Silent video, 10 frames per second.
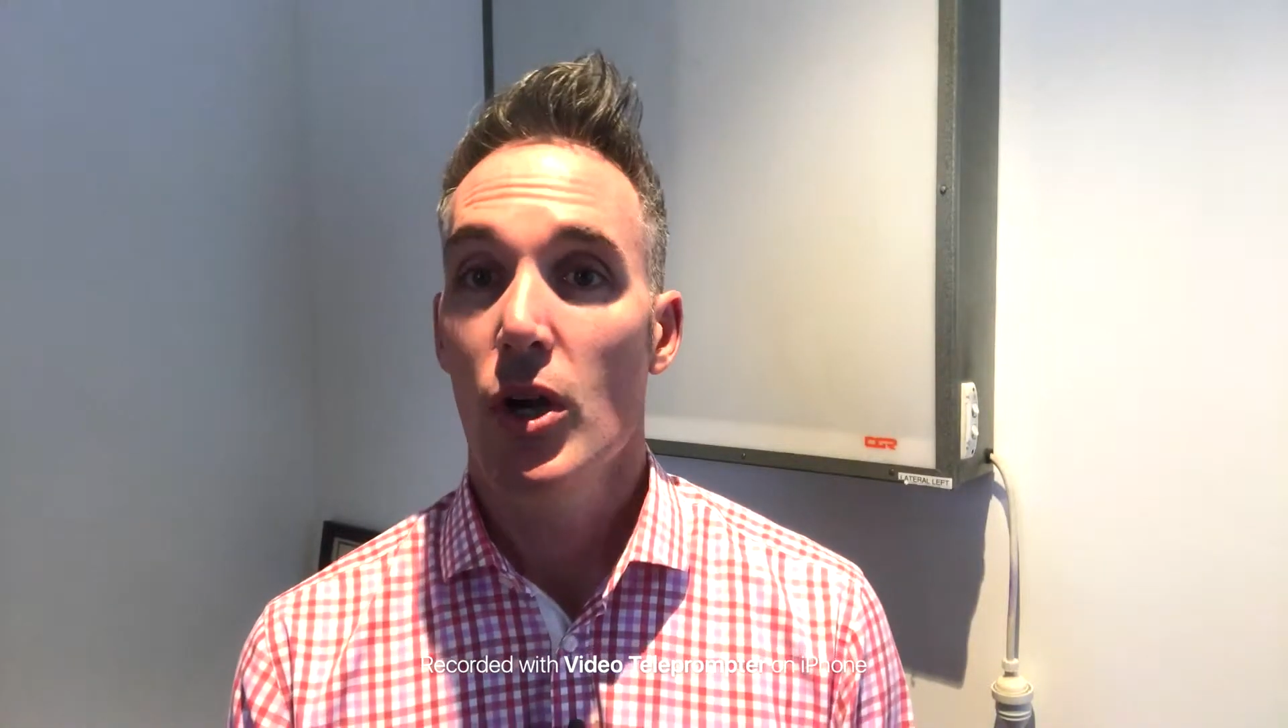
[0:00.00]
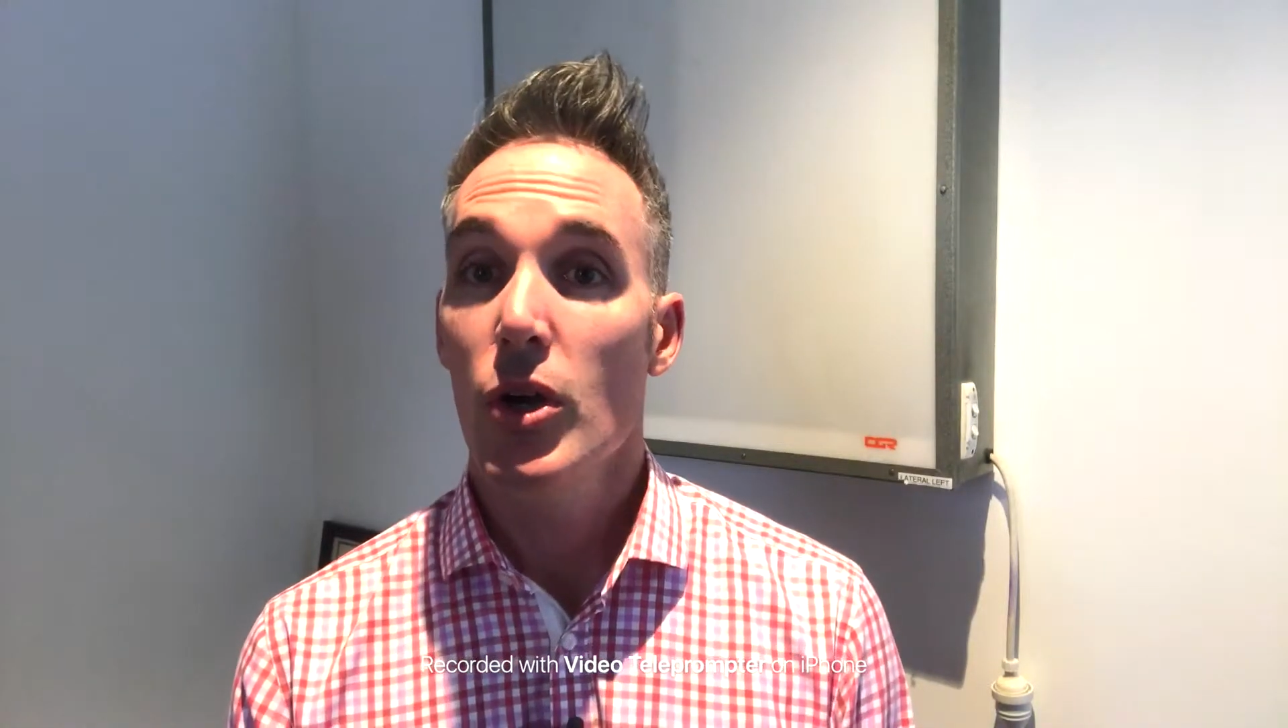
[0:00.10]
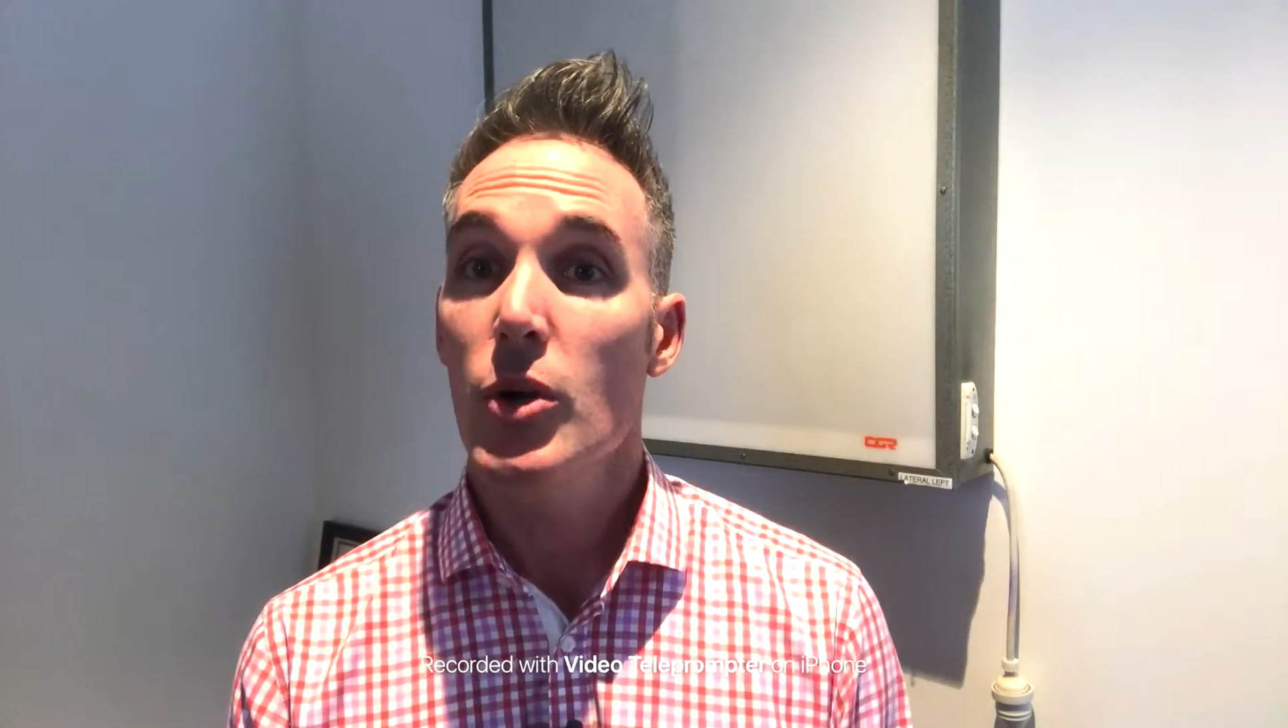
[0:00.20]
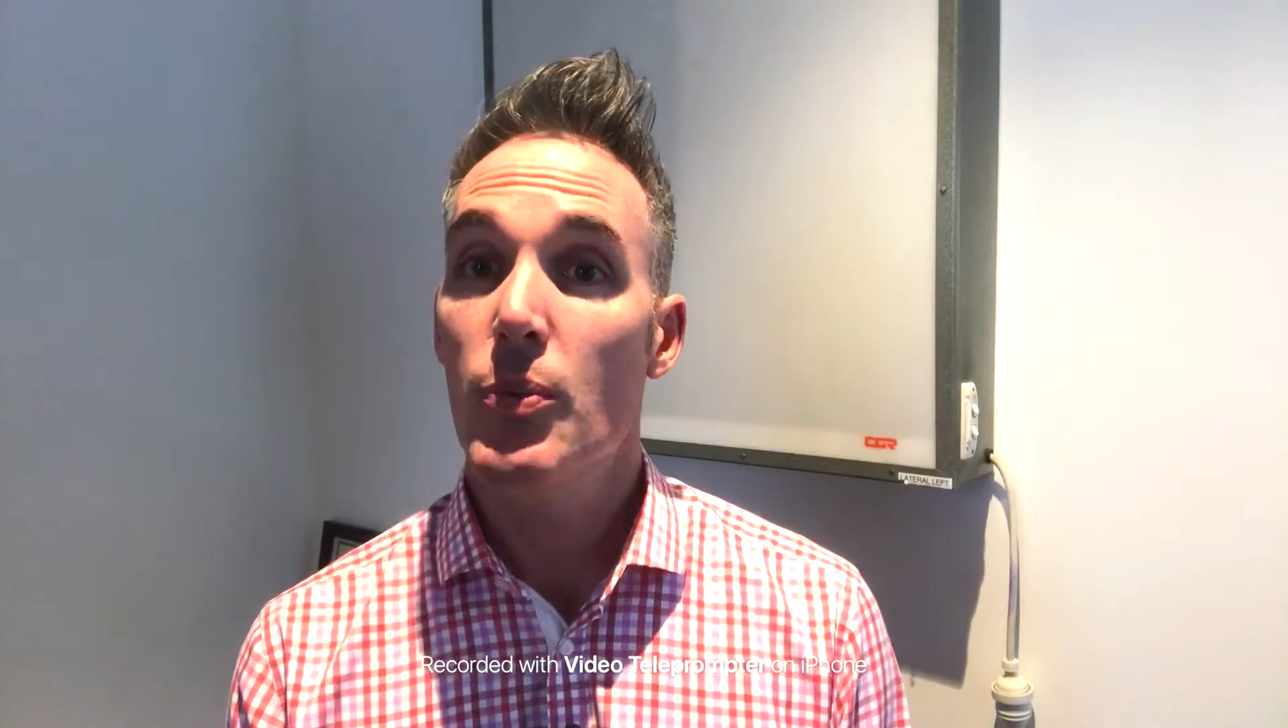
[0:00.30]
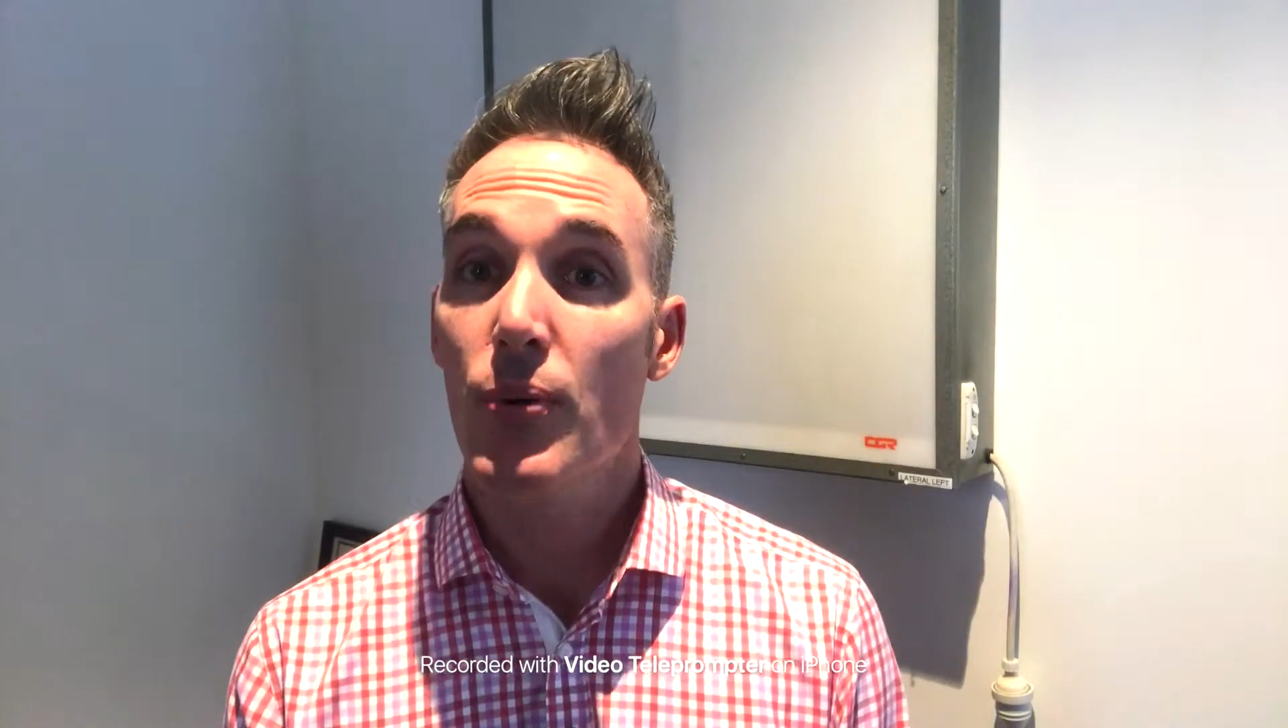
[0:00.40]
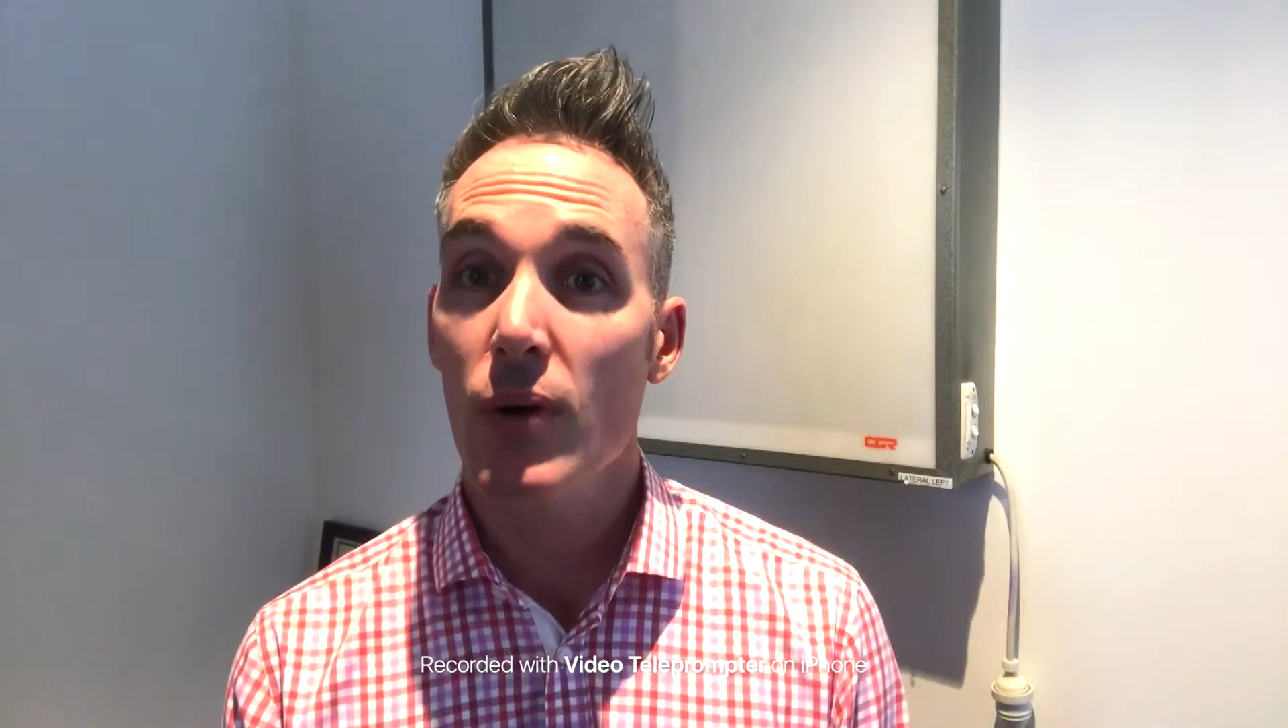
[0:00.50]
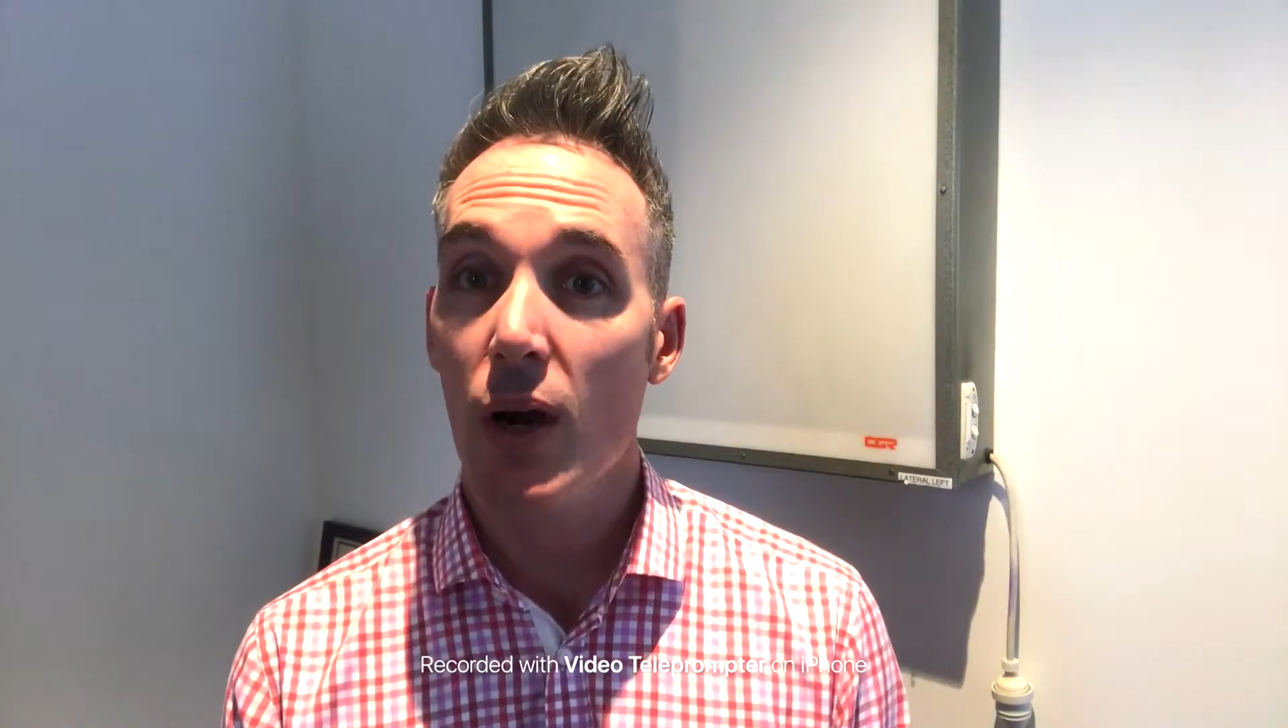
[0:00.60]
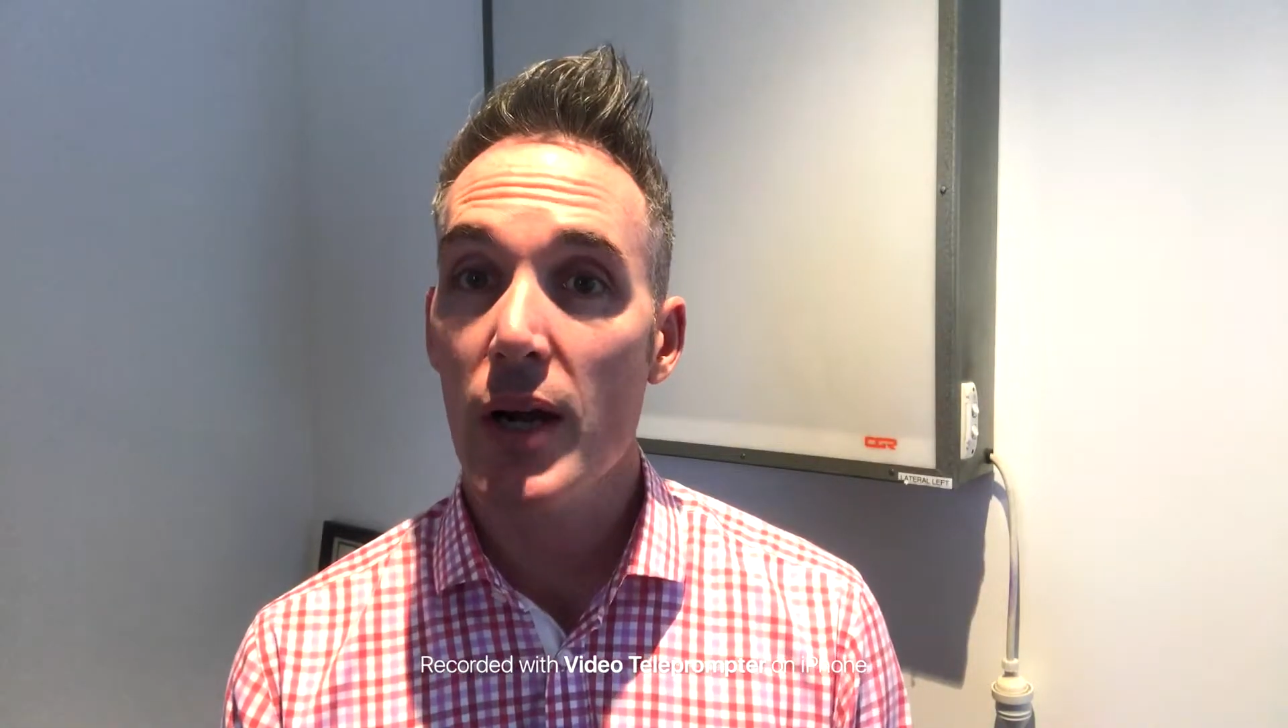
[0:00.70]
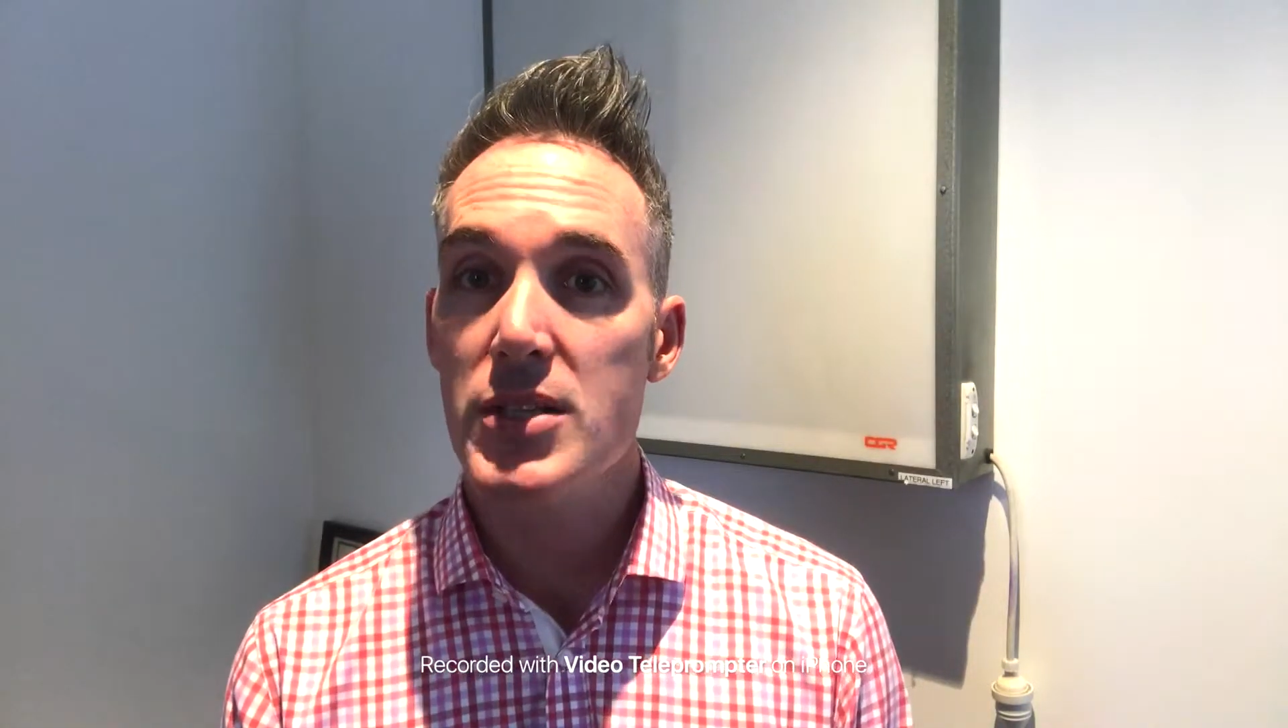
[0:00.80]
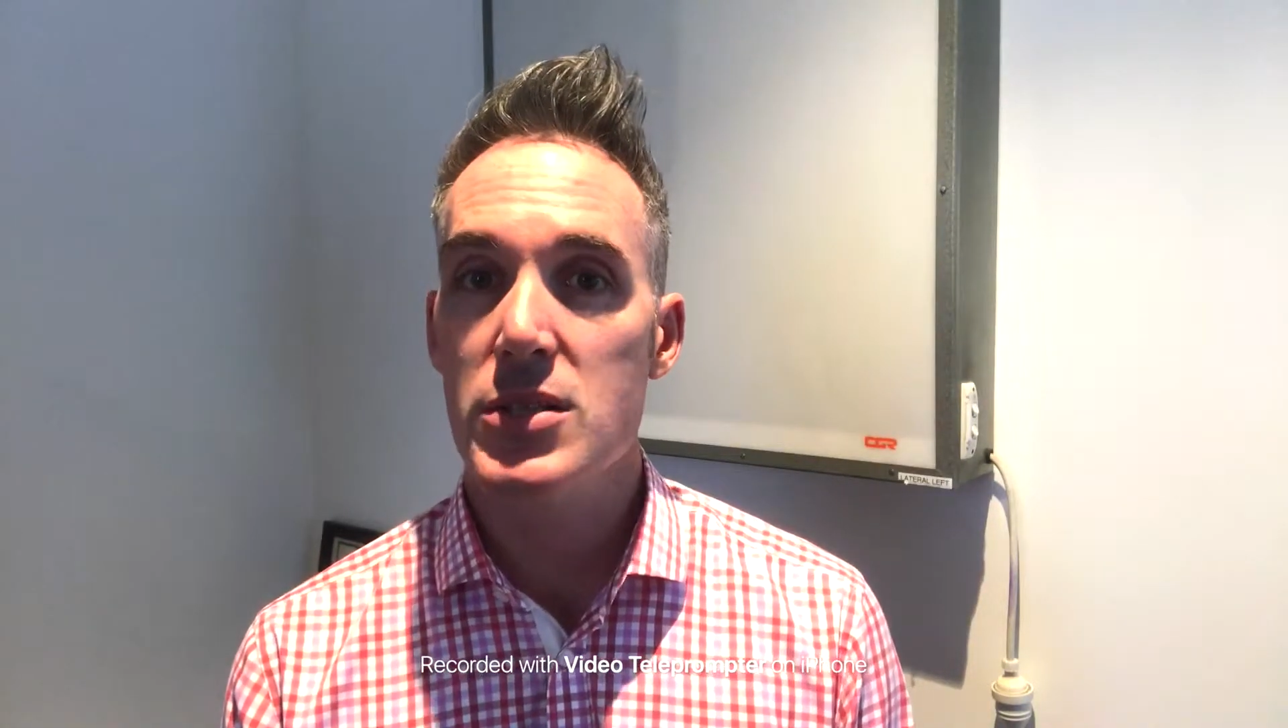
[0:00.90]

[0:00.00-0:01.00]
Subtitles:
who prides